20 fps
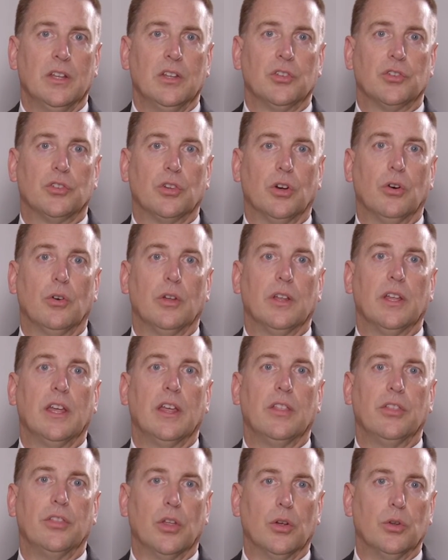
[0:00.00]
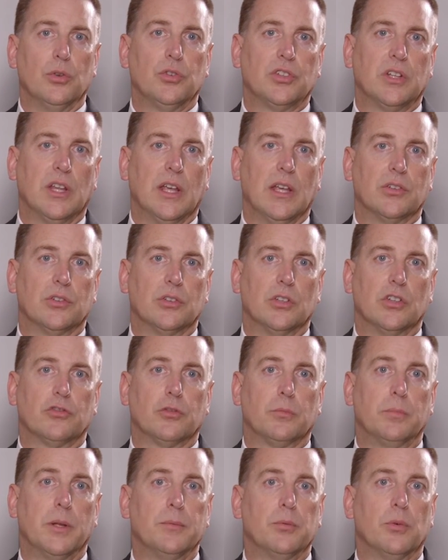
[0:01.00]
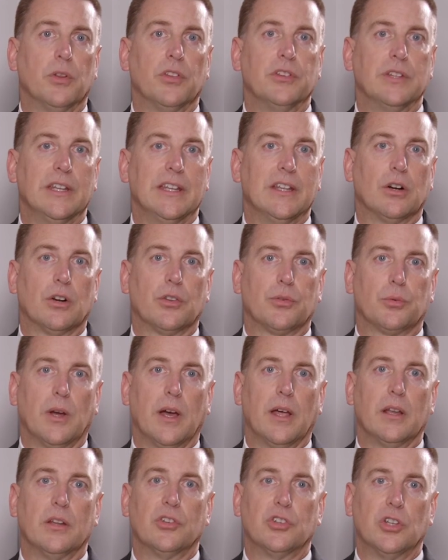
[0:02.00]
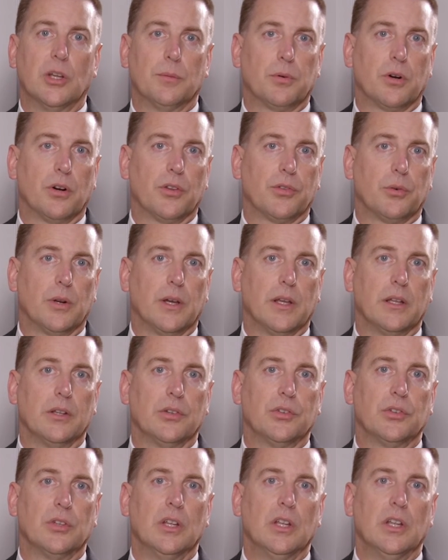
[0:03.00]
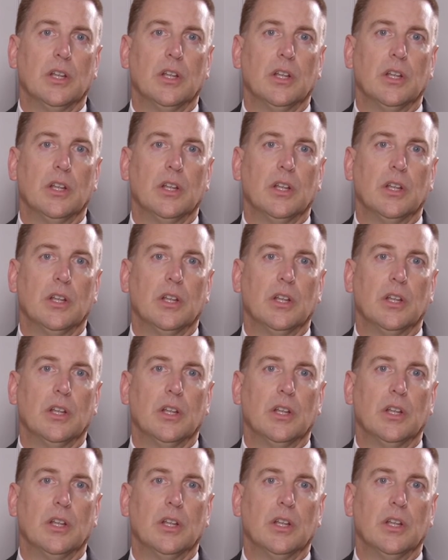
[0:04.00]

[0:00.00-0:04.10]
So in those cases, for people with knee arthritis, hip arthritis,